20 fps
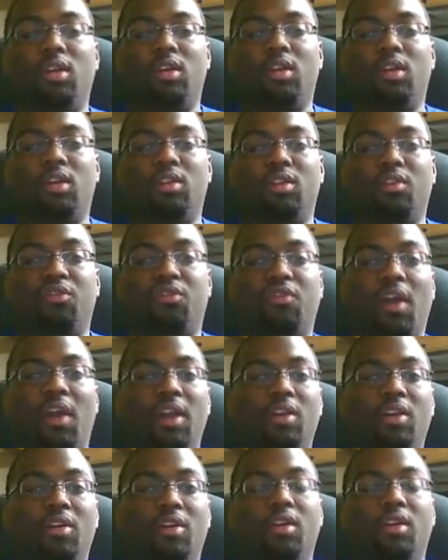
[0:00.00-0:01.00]
he's a
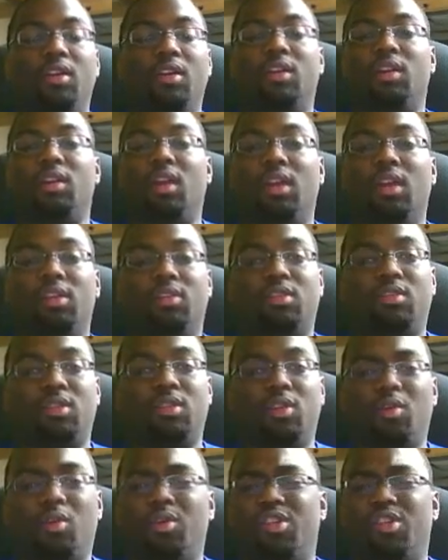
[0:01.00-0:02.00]
fighter, and he likes, he